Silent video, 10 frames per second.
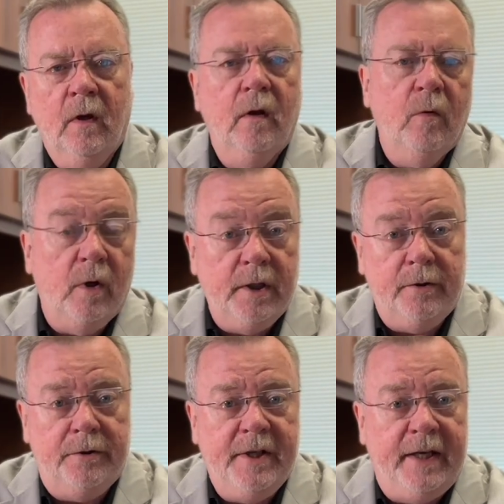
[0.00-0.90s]
What
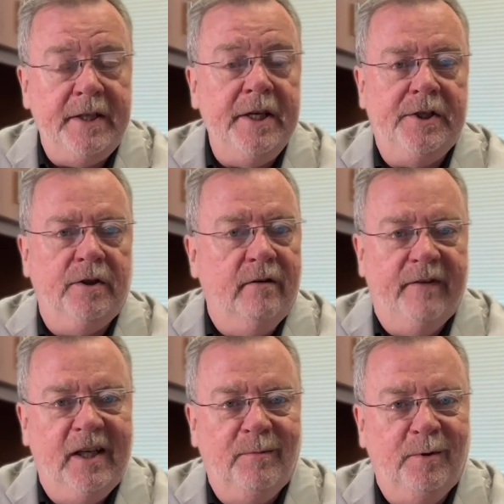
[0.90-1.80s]
other techniques are
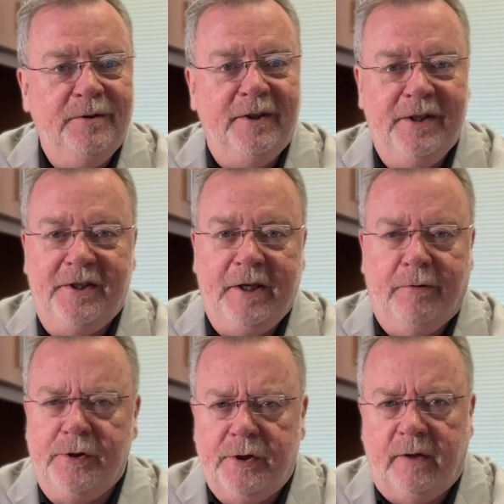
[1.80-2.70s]
available to the
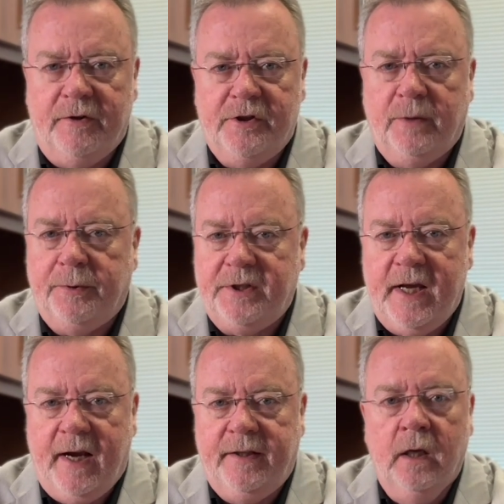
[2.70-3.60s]
Secret Service to
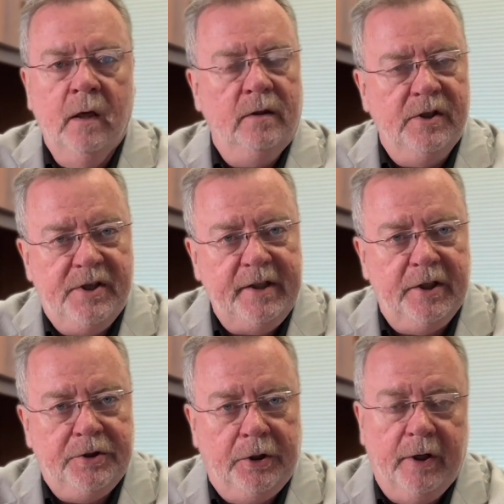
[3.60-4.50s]
protect the
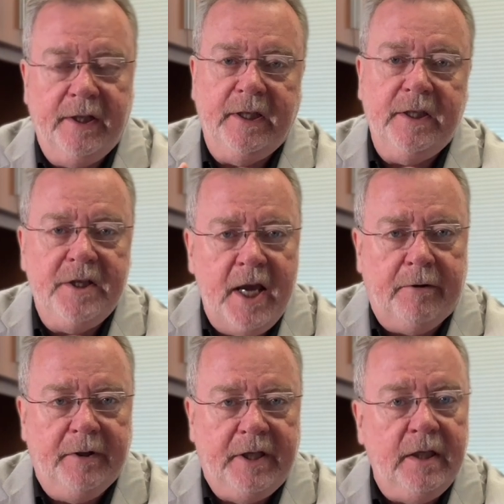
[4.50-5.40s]
signature and the
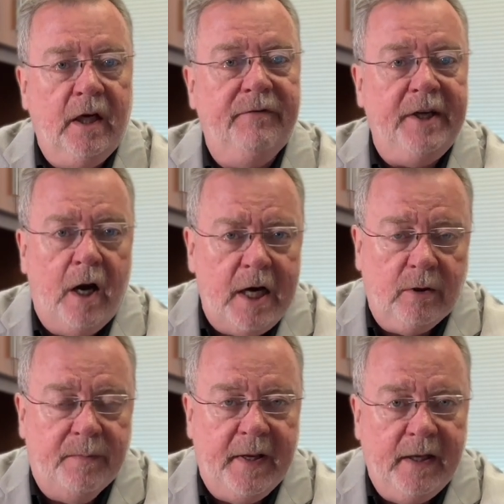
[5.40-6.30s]
integrity of the
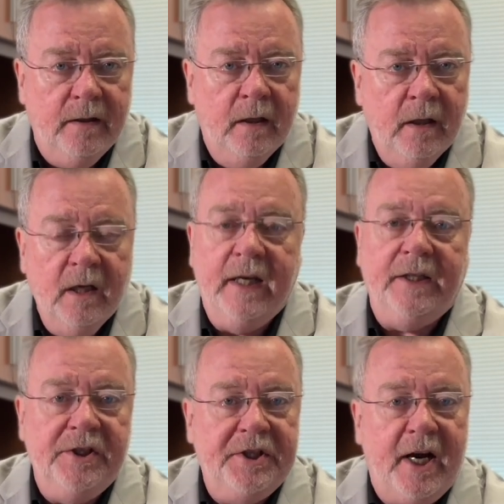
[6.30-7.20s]
Autopen and
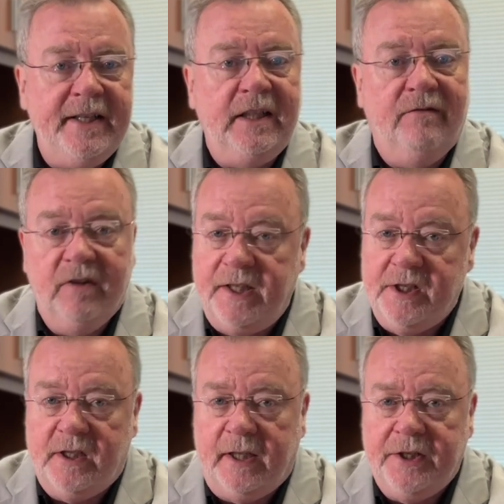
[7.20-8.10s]
the signing of
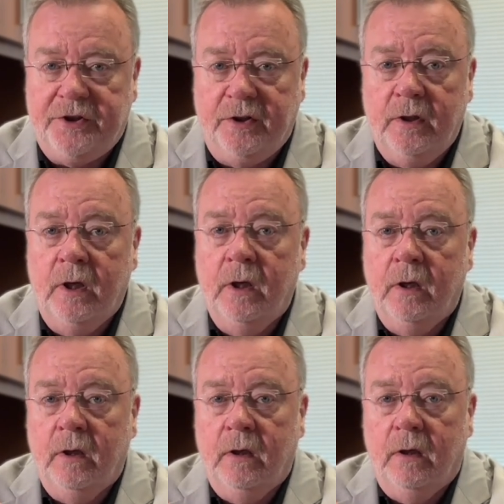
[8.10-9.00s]
legislation
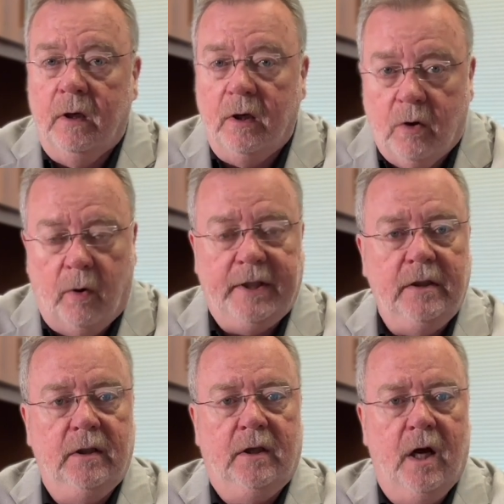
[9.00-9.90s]
according
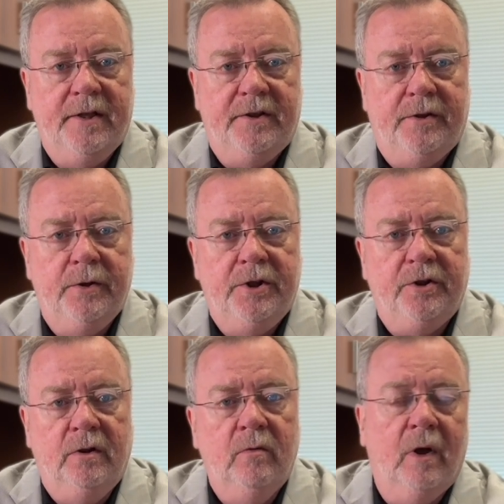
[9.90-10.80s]
to the
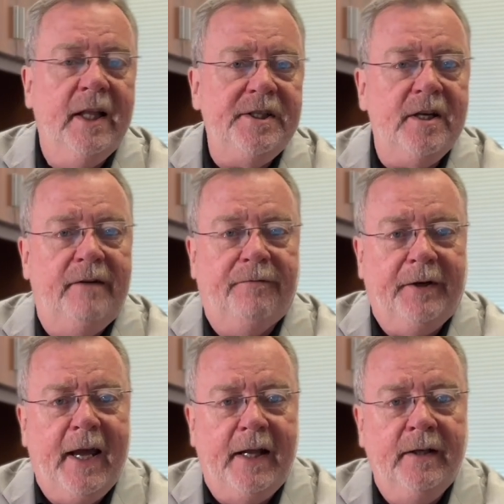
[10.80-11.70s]
Constitution? Well, let's not
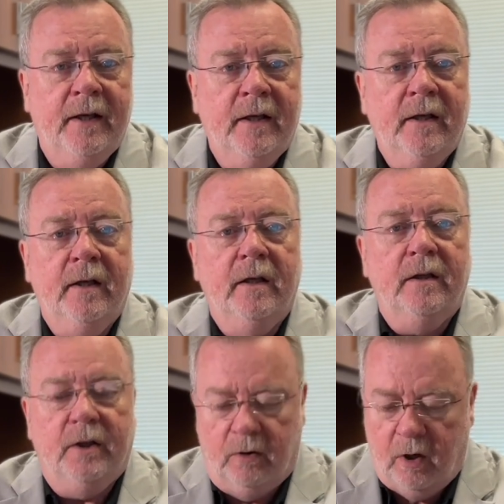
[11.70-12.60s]
forget,
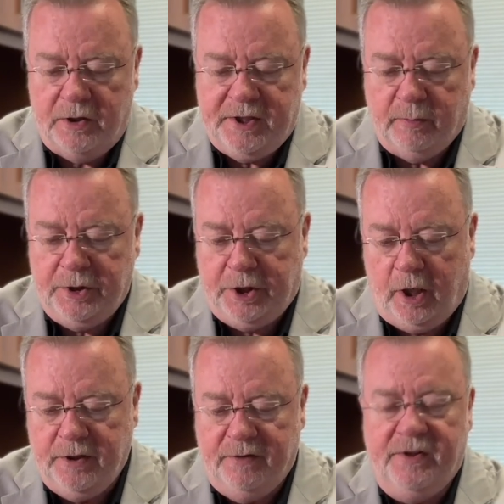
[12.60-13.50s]
they're also in
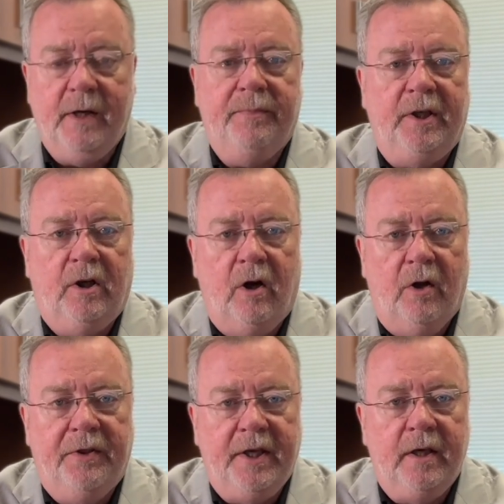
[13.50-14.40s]
charge of something
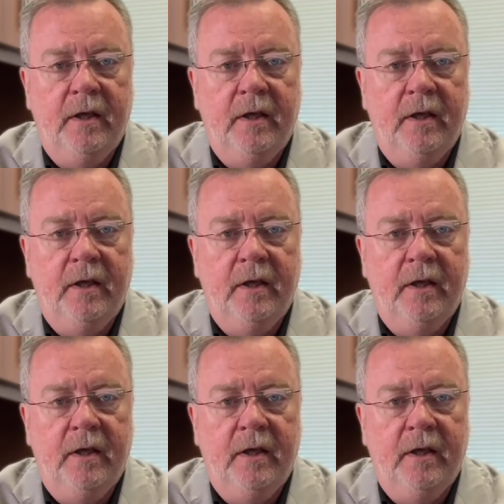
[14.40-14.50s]
called the